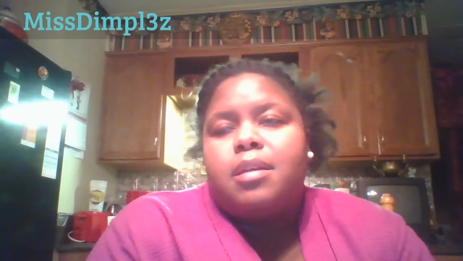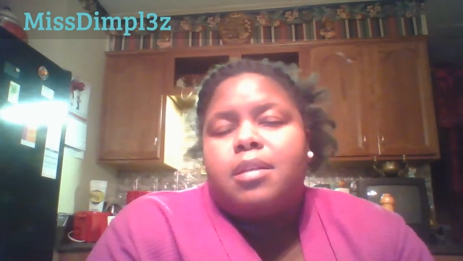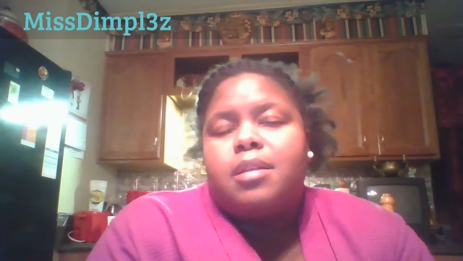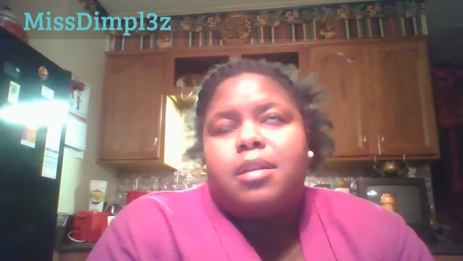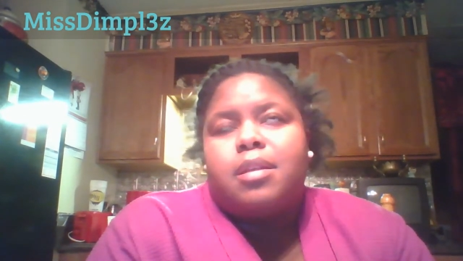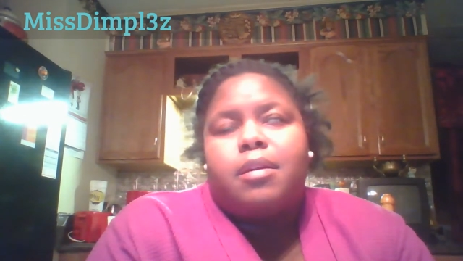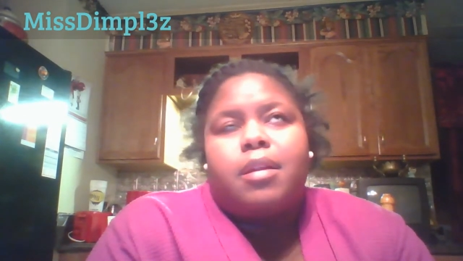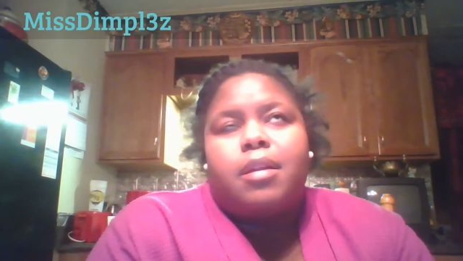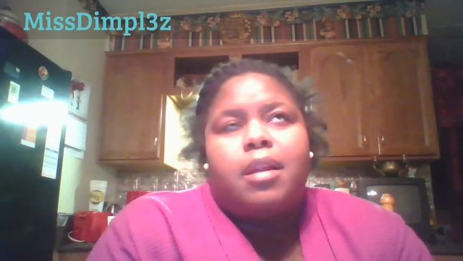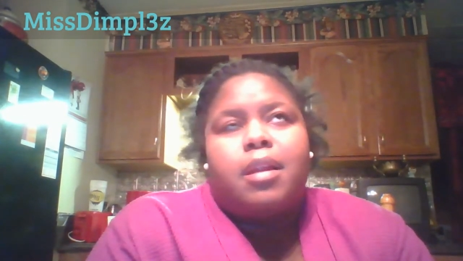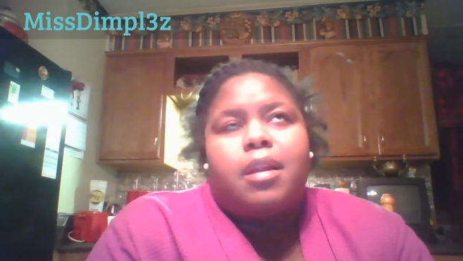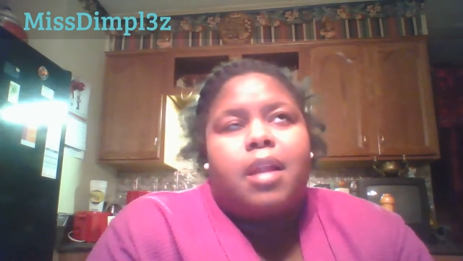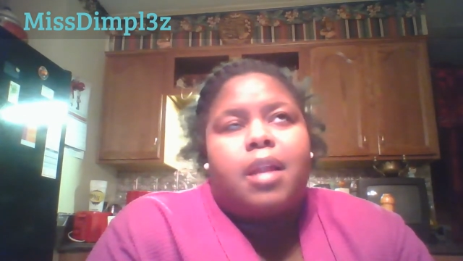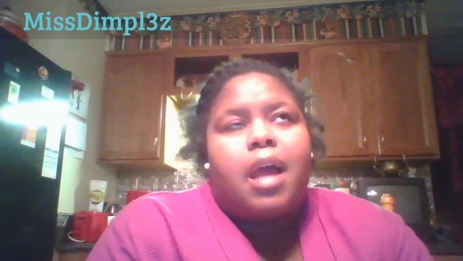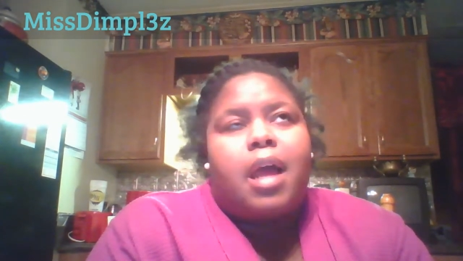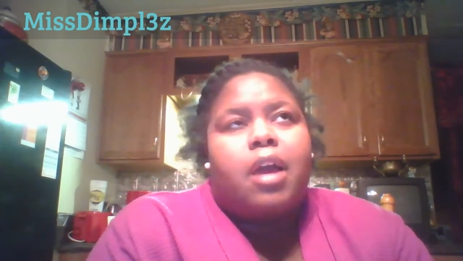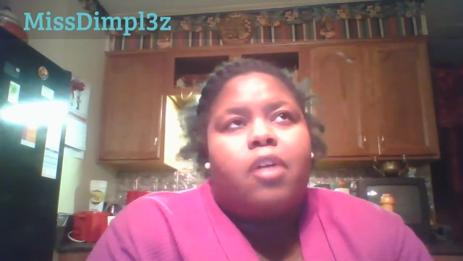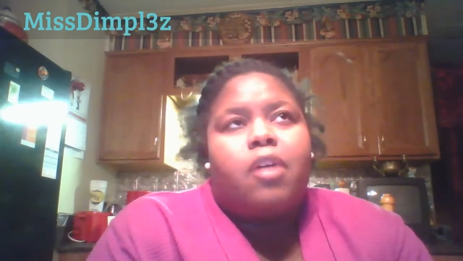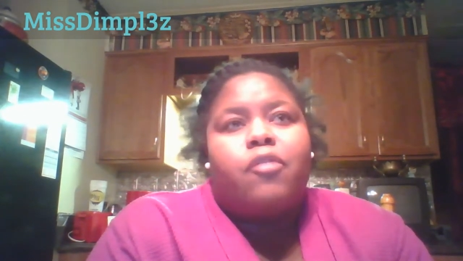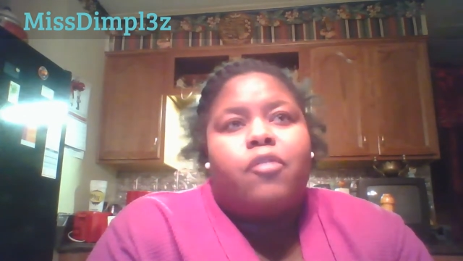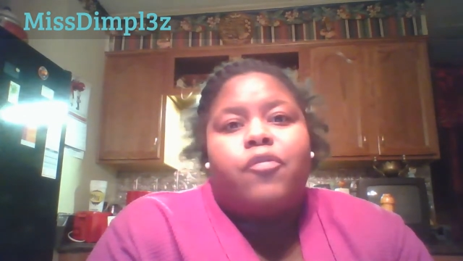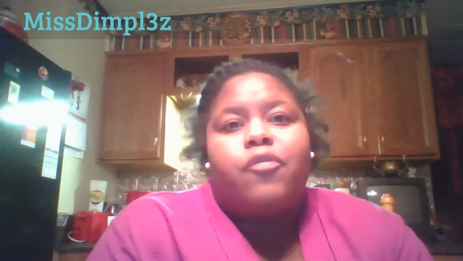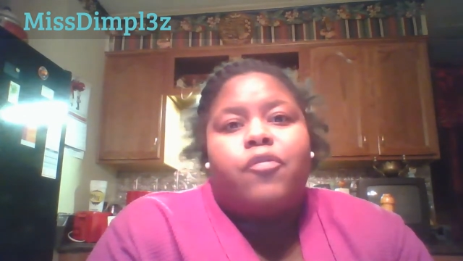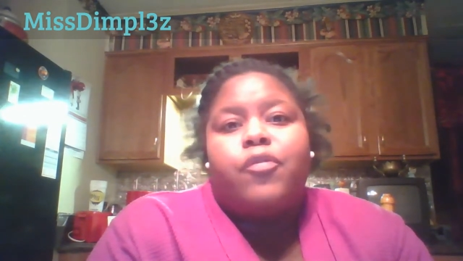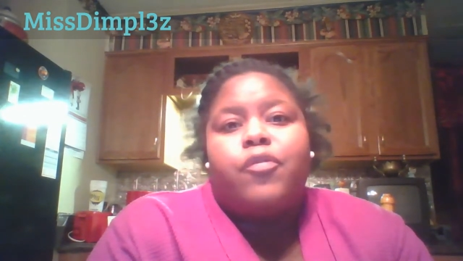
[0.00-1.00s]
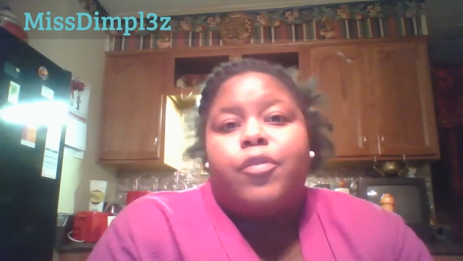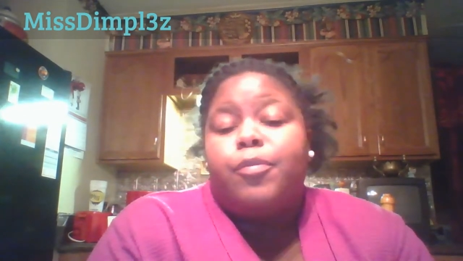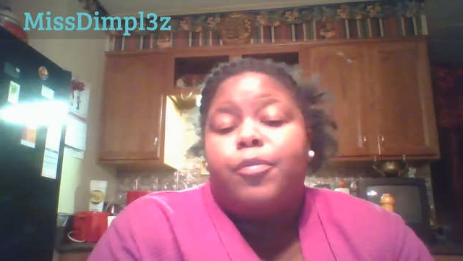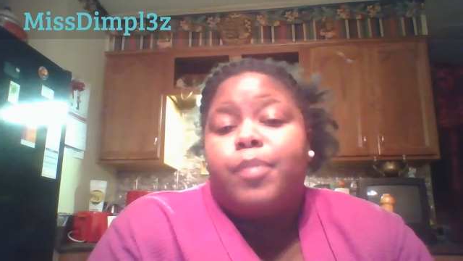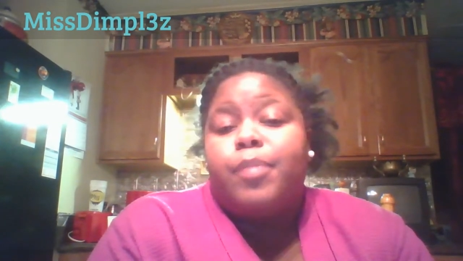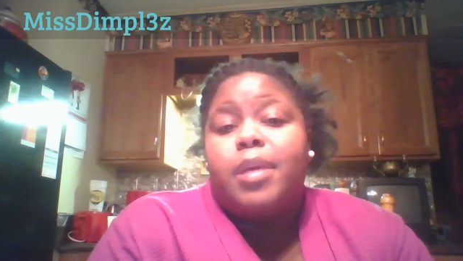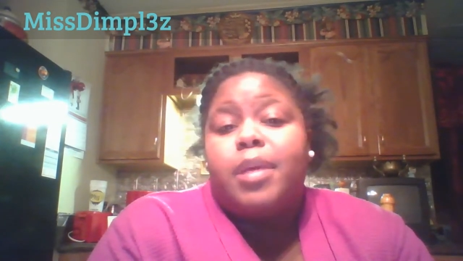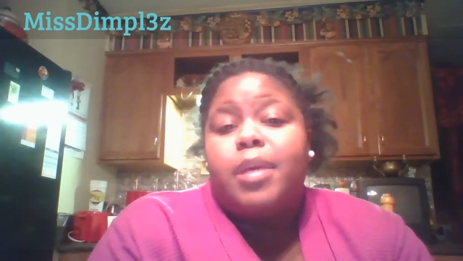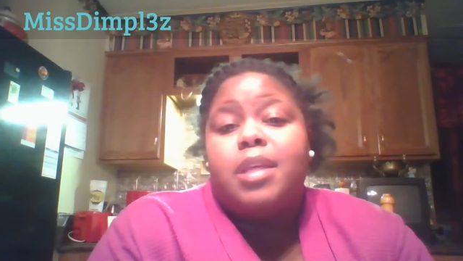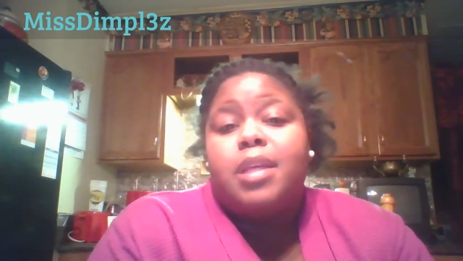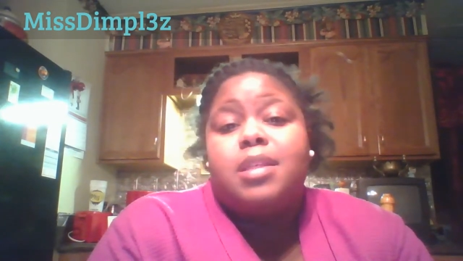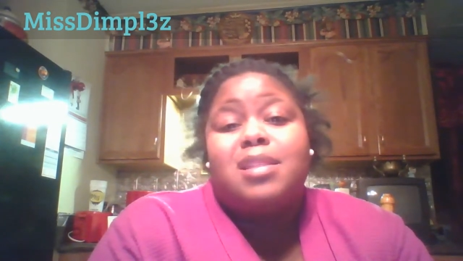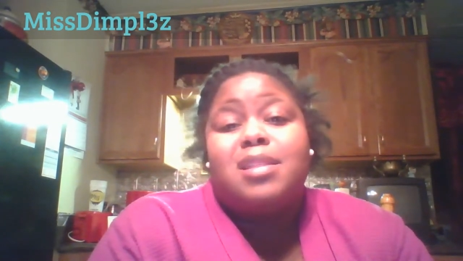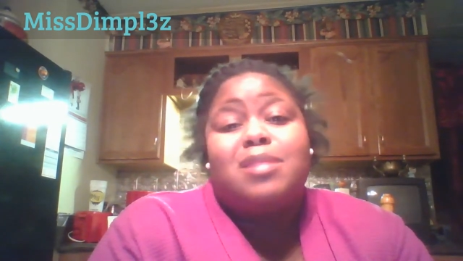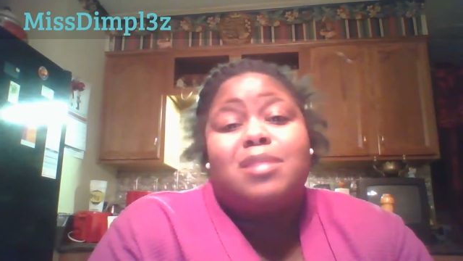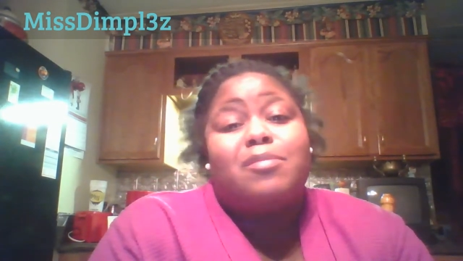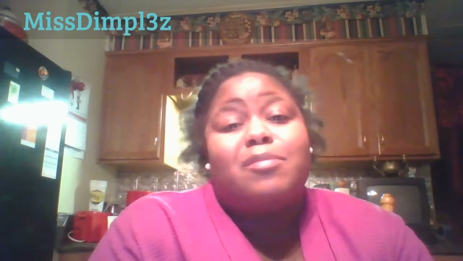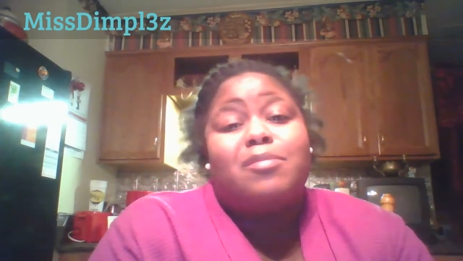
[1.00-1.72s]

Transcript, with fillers: It's only like a few pieces.